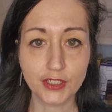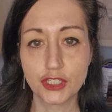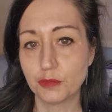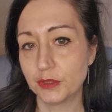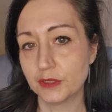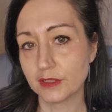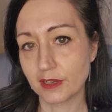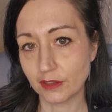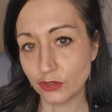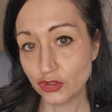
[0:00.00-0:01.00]
Vegetables
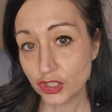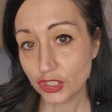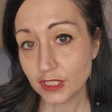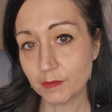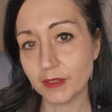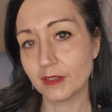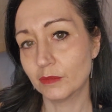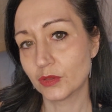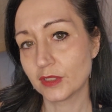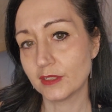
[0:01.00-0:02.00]
are nutritious, but
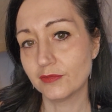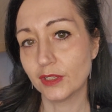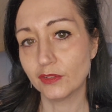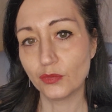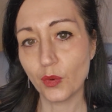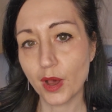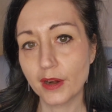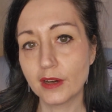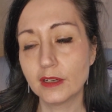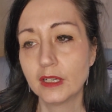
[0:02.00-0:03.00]
they're mostly full of
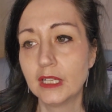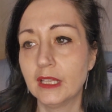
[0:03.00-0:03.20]
water.